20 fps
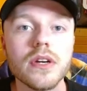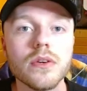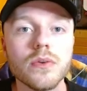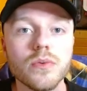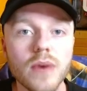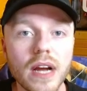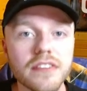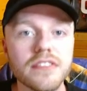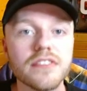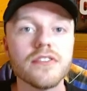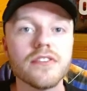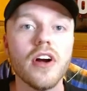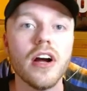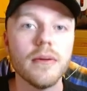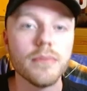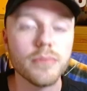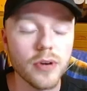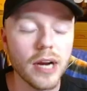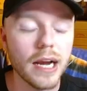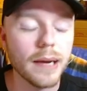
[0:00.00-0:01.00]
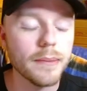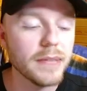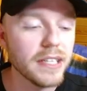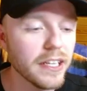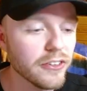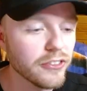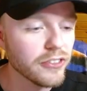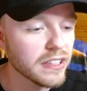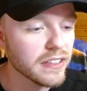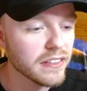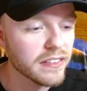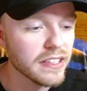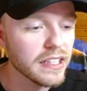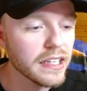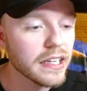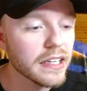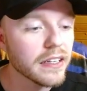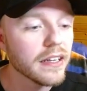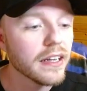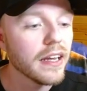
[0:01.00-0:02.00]
restaurant premonition
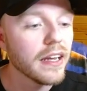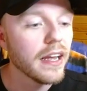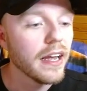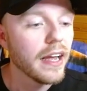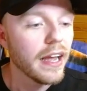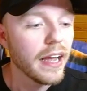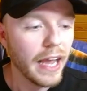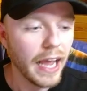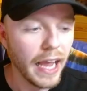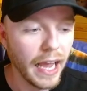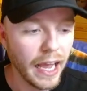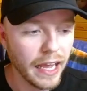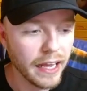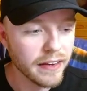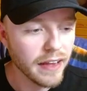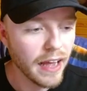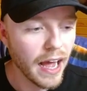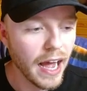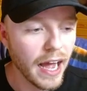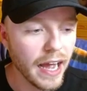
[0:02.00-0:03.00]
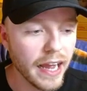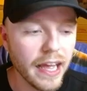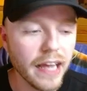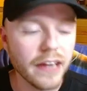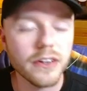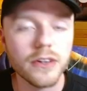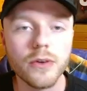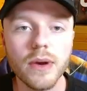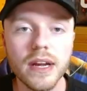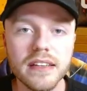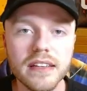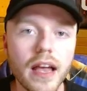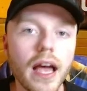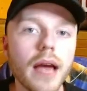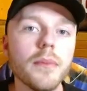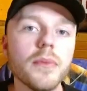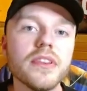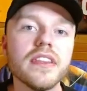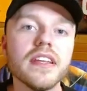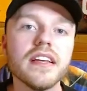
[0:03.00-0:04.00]
scene, and I had a great
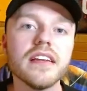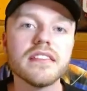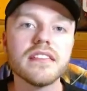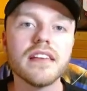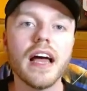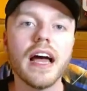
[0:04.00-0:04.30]
time with this.